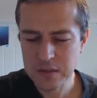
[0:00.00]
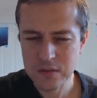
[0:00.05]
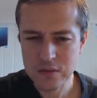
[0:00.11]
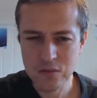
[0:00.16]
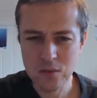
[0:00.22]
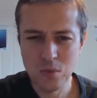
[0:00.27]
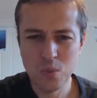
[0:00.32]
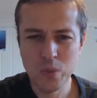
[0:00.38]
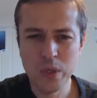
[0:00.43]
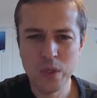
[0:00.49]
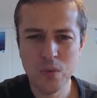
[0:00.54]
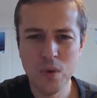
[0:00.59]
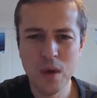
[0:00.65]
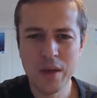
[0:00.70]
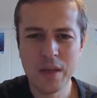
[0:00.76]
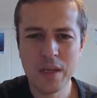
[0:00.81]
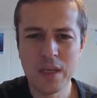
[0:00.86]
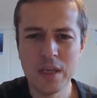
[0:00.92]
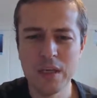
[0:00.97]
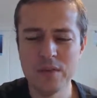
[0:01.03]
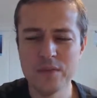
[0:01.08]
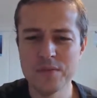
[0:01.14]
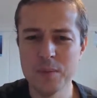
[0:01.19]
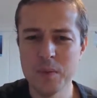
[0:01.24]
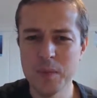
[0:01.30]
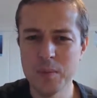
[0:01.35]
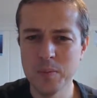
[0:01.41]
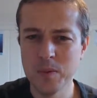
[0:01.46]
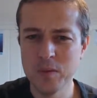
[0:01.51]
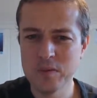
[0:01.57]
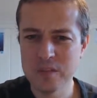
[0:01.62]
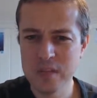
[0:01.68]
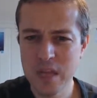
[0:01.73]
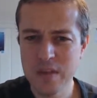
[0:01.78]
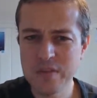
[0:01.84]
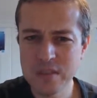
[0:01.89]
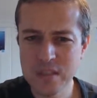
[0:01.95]
So we want to give people
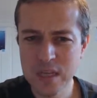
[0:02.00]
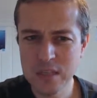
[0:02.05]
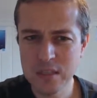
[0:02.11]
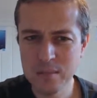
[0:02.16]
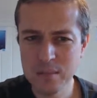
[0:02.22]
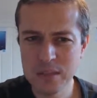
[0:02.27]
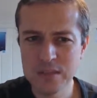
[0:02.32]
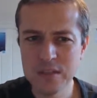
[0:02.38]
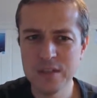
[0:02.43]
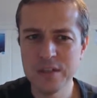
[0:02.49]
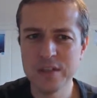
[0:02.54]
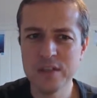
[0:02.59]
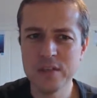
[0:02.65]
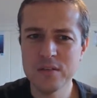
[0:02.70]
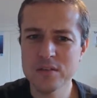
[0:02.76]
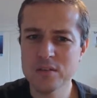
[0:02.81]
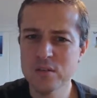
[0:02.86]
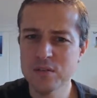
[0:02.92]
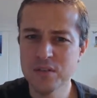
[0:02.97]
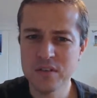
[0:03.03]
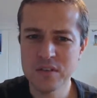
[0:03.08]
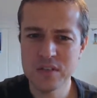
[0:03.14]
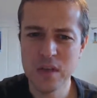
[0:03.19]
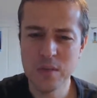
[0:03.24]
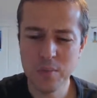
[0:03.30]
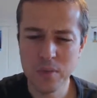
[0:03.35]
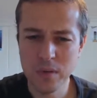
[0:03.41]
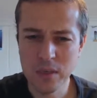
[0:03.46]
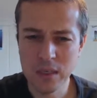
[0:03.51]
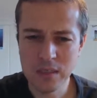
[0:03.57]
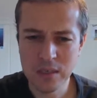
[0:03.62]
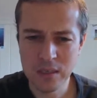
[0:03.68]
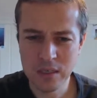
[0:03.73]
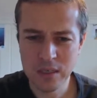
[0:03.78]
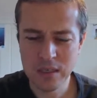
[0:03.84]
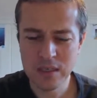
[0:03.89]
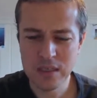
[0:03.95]
self-study materials, so for example, LinkedIn
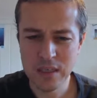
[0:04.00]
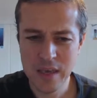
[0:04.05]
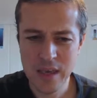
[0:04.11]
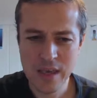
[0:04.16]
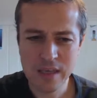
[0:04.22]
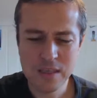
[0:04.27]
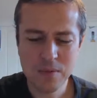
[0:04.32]
and EDX,